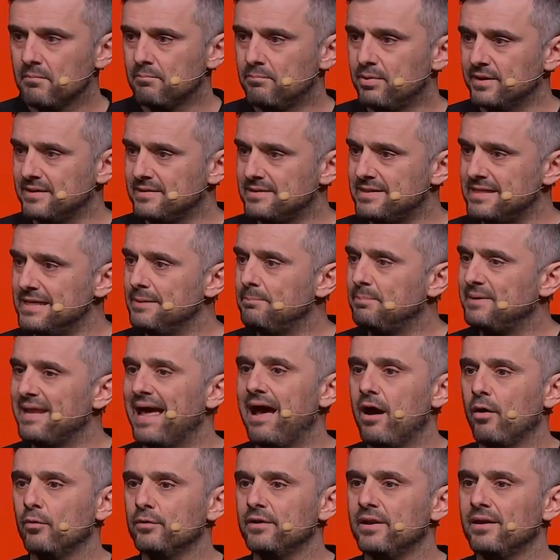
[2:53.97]
but deep
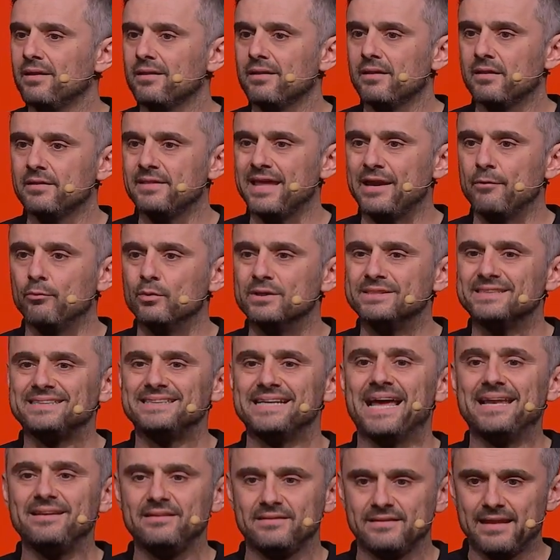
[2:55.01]
down, they
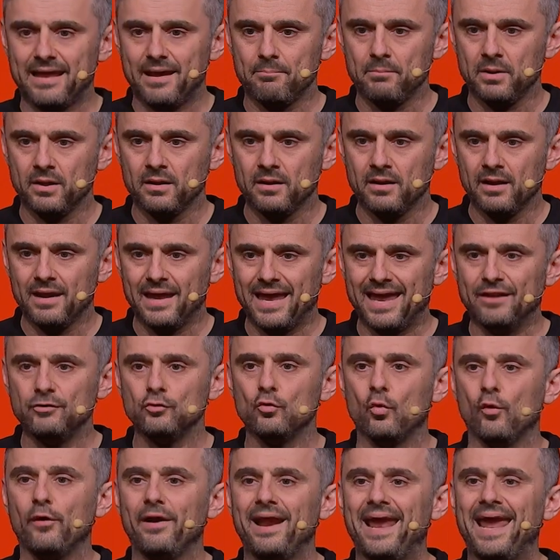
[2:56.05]
resent them and
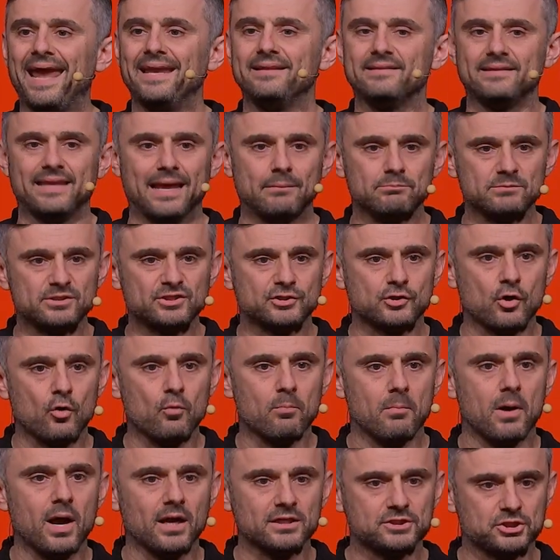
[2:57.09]
or hate them so
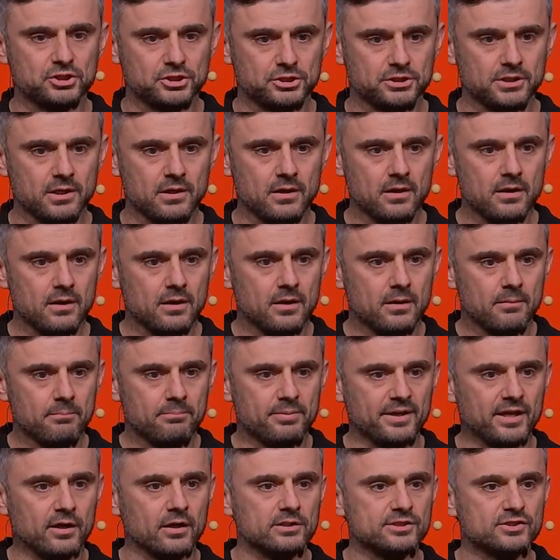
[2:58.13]
much
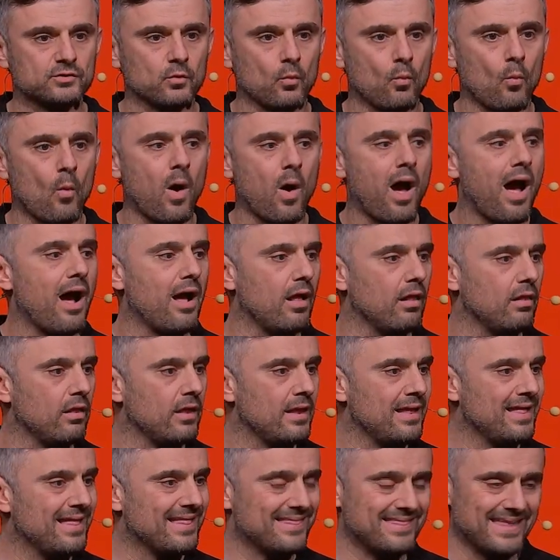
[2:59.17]
because while
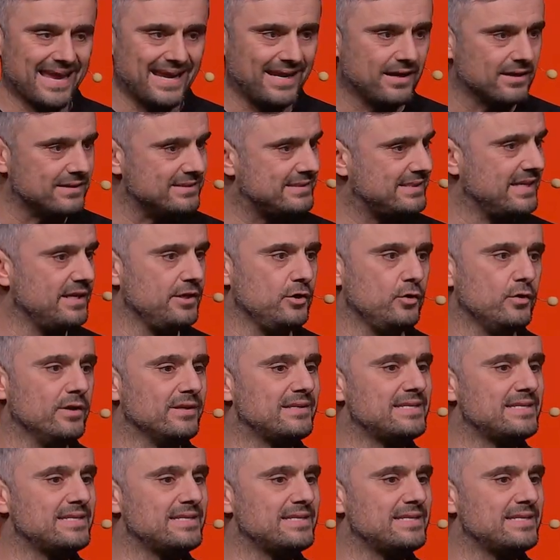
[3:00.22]
they continue to